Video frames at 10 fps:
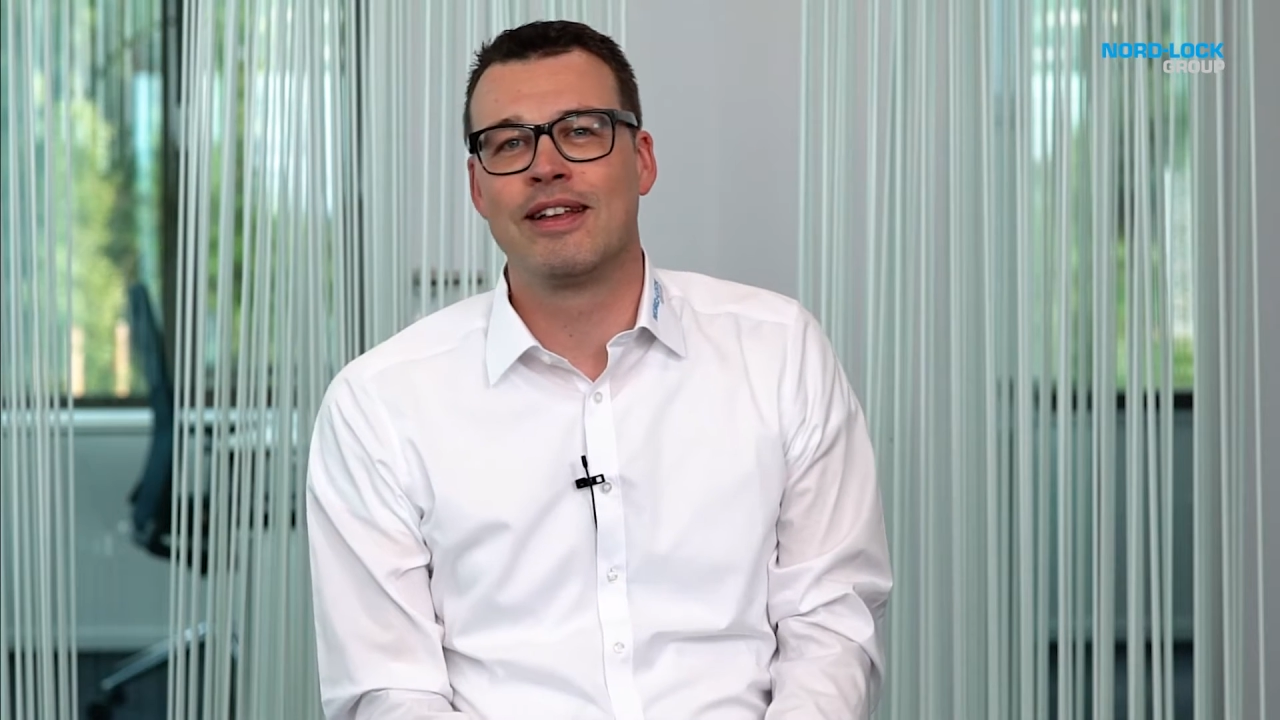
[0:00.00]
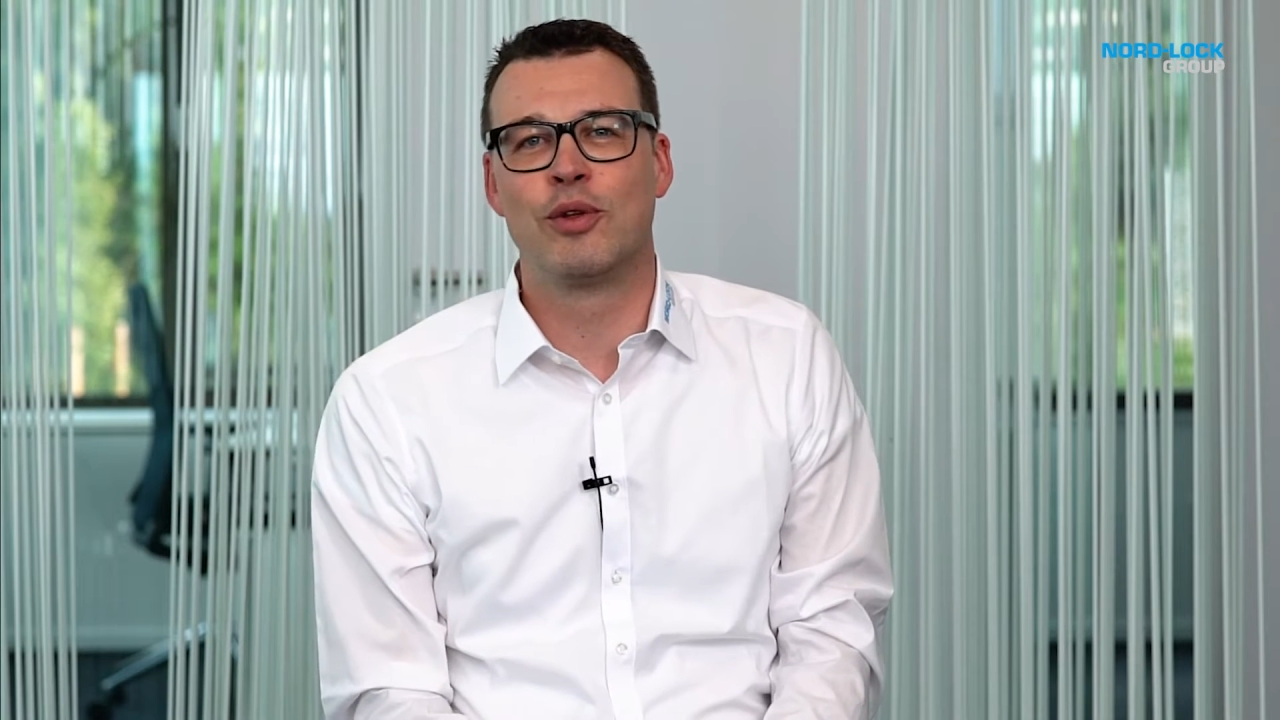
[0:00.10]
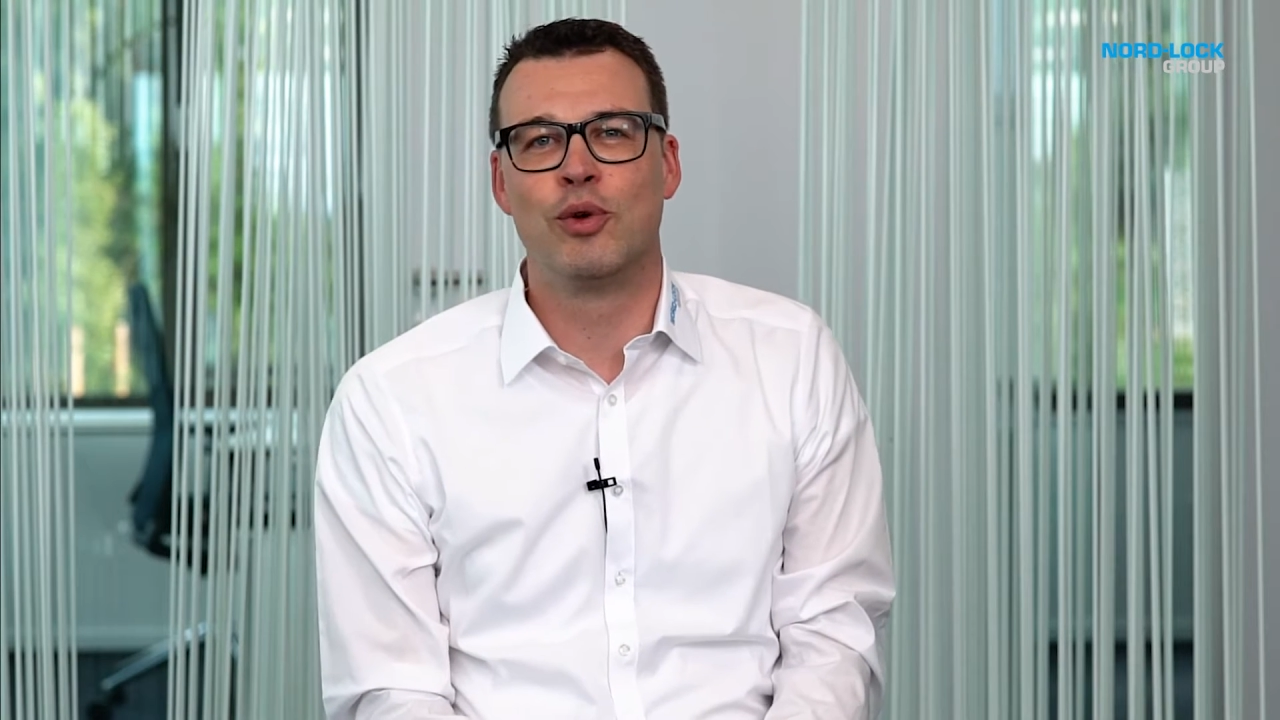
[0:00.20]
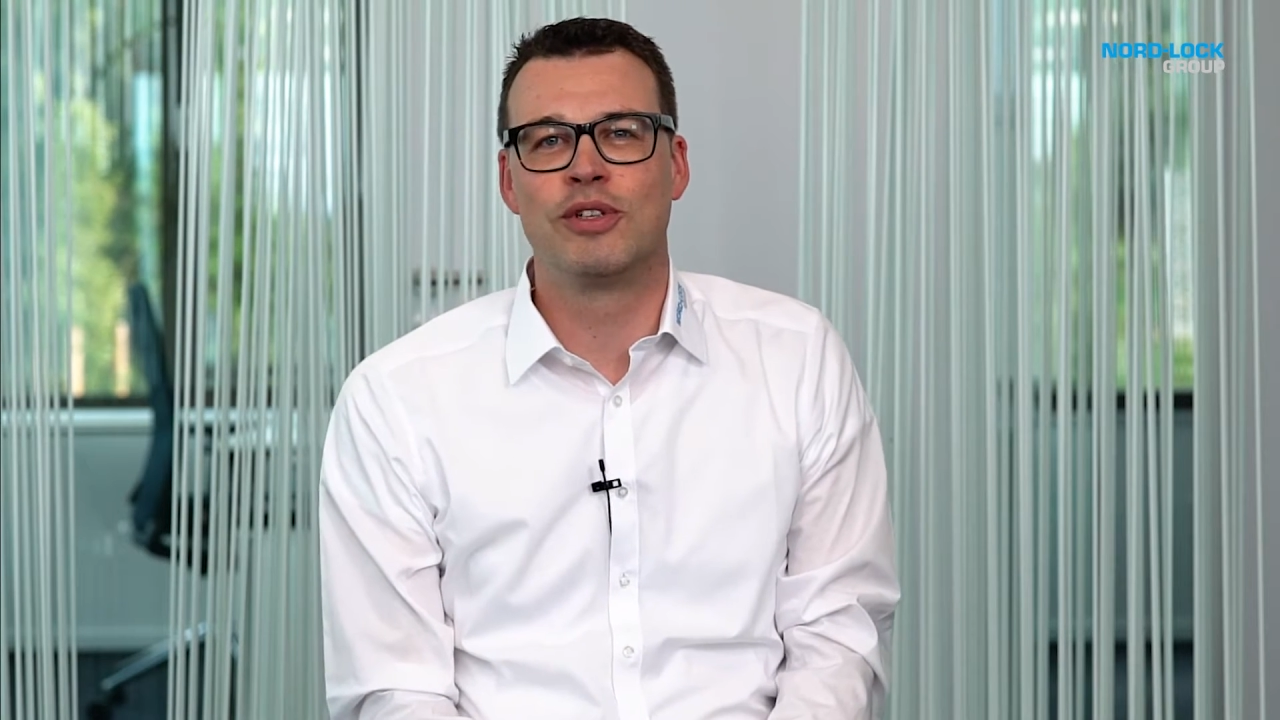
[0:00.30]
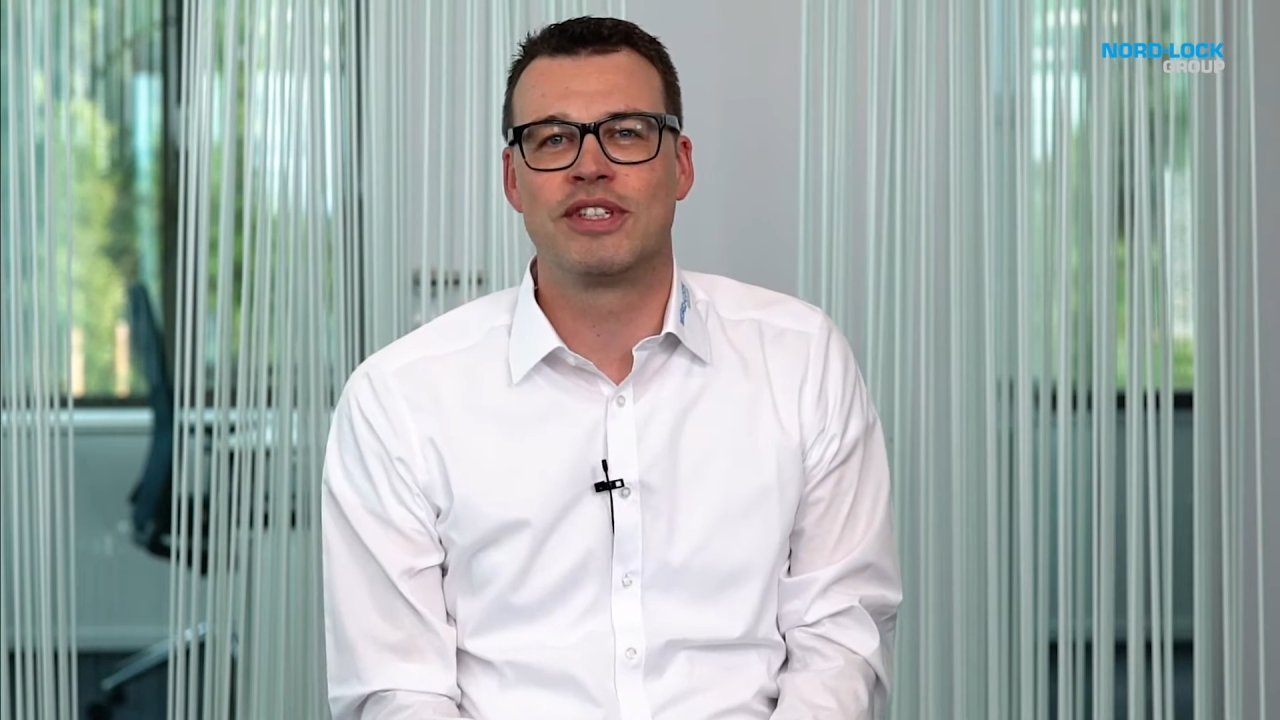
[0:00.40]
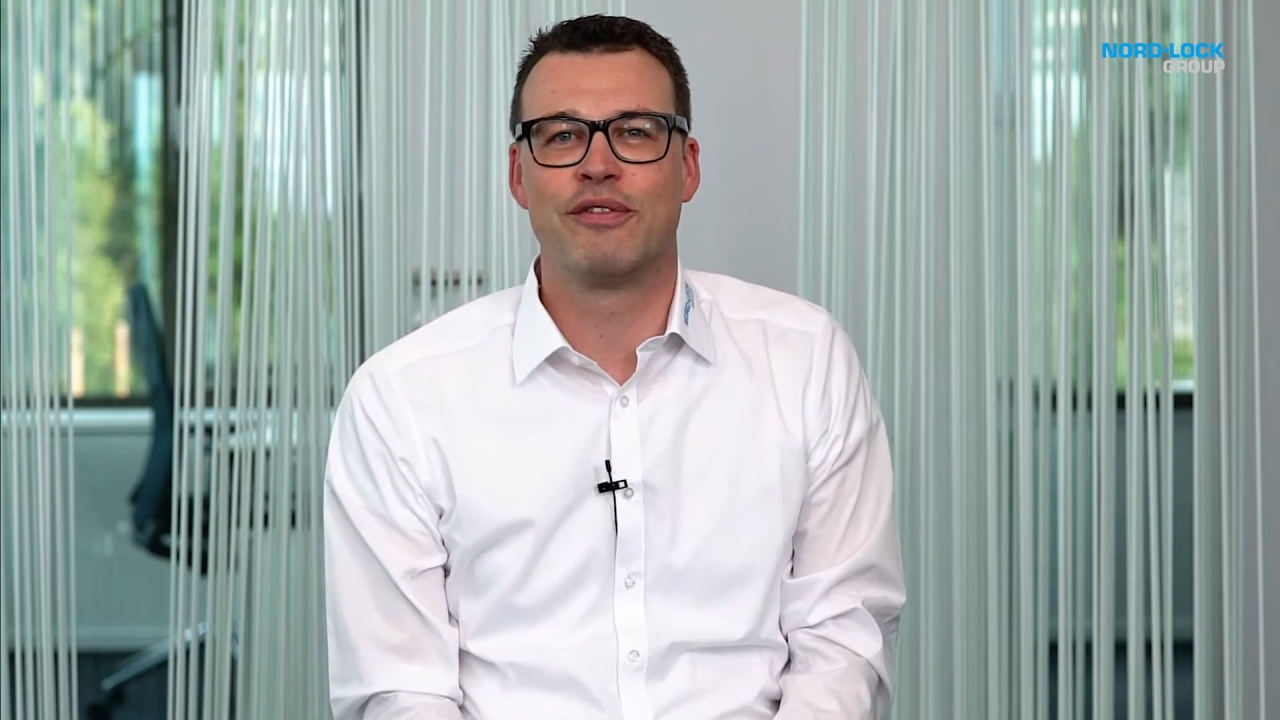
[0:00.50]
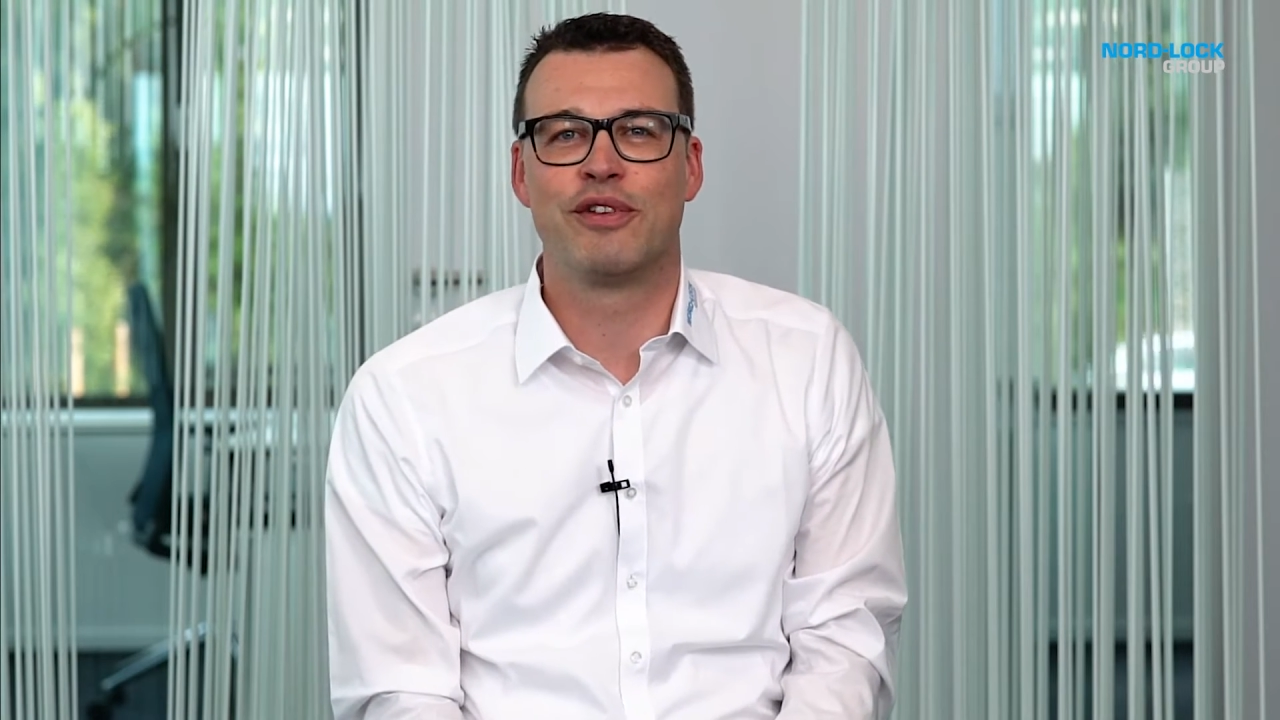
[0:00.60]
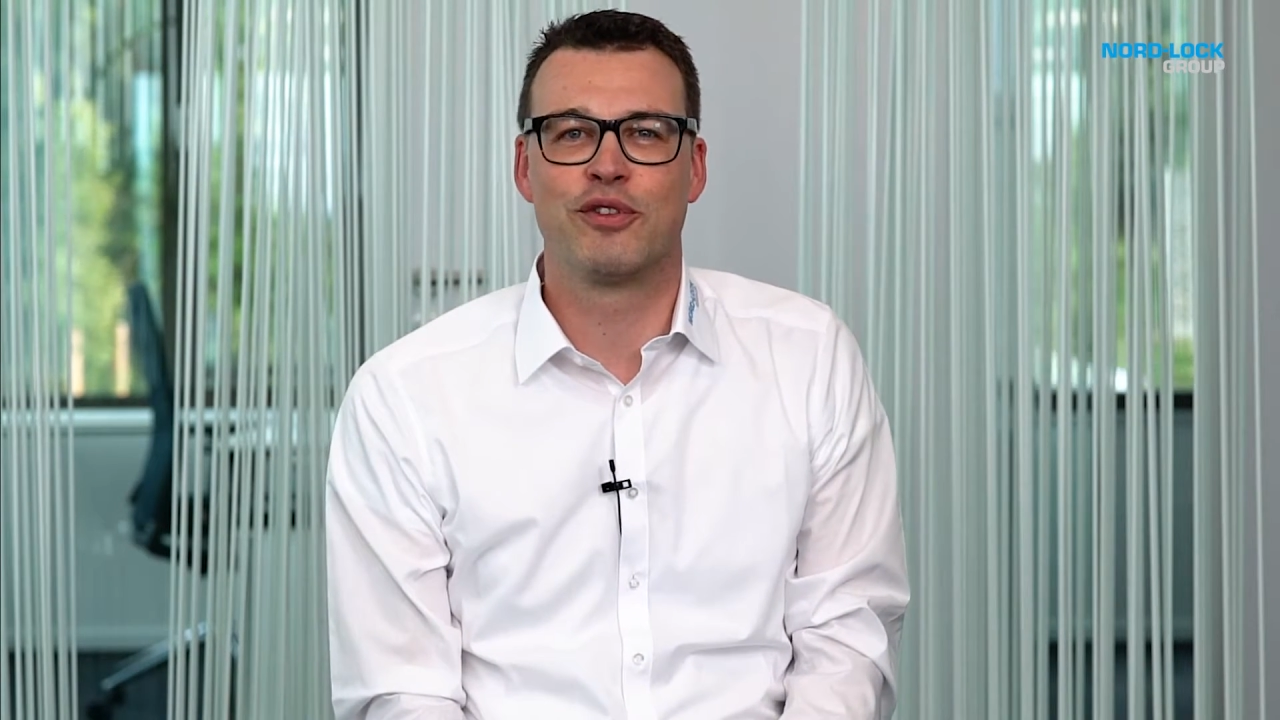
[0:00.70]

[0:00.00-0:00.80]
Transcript: tools have a